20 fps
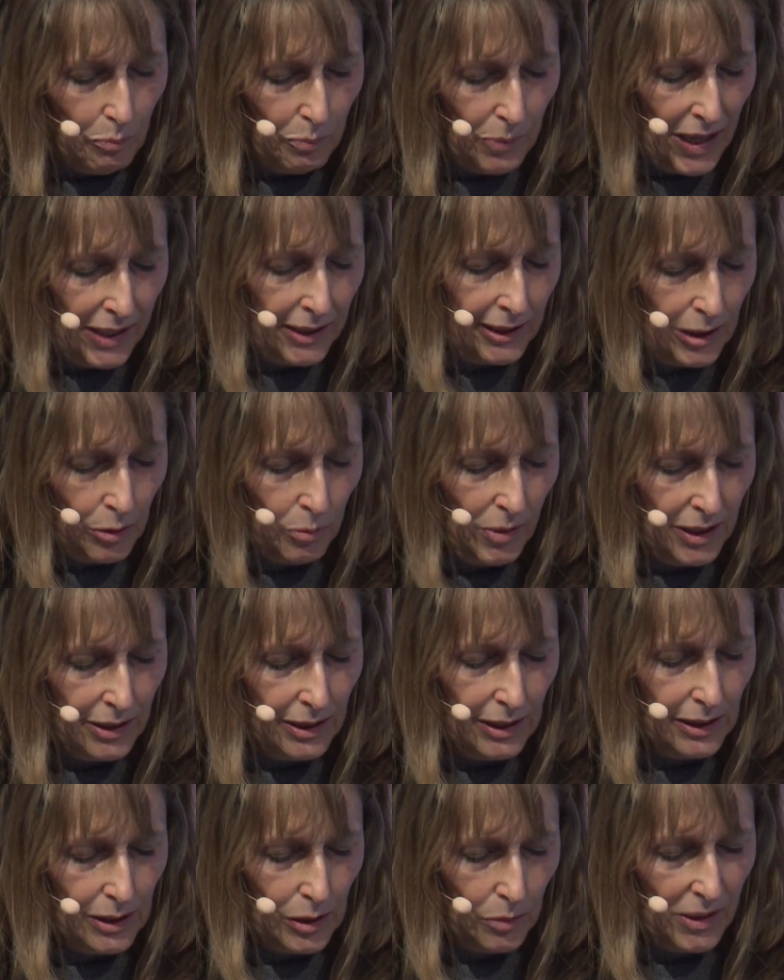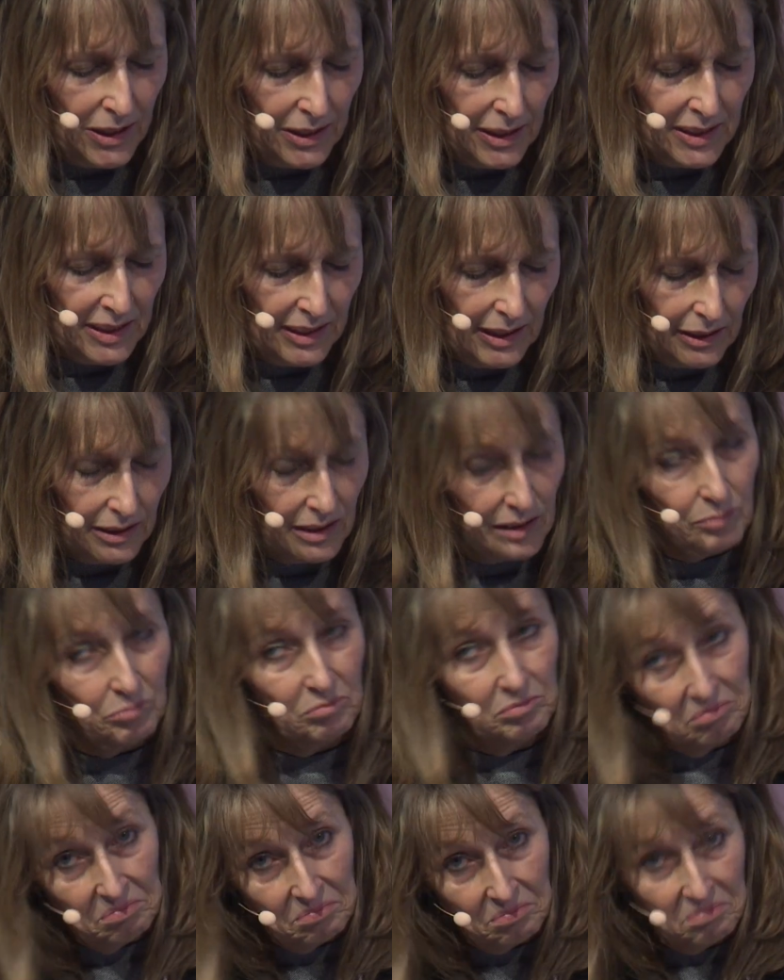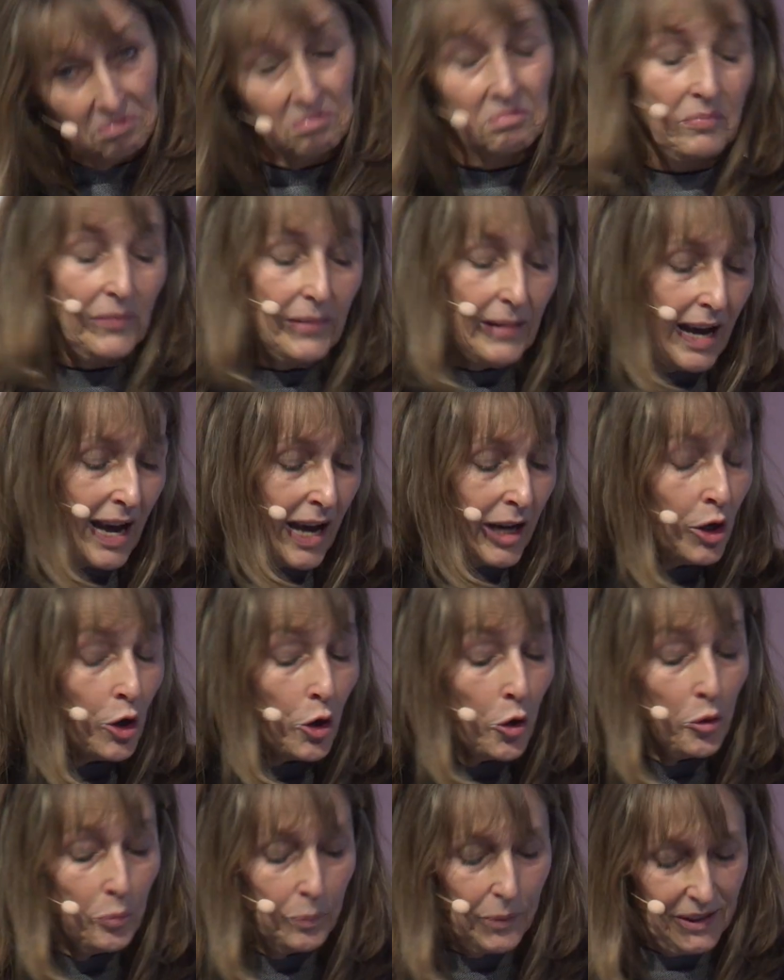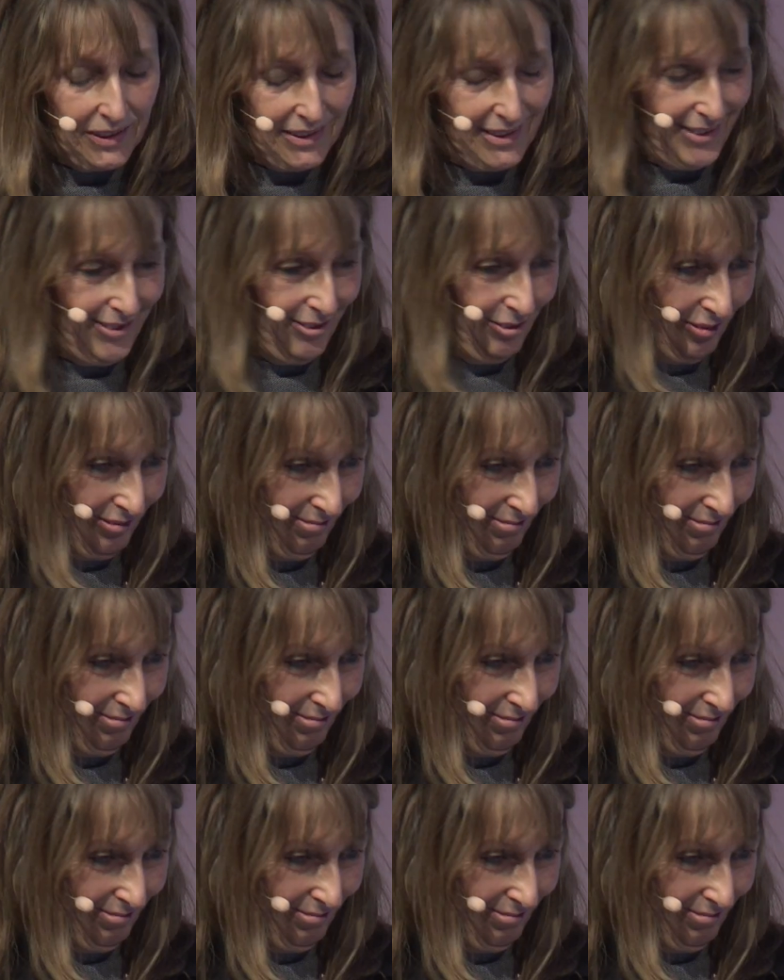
by 2026. I hope it.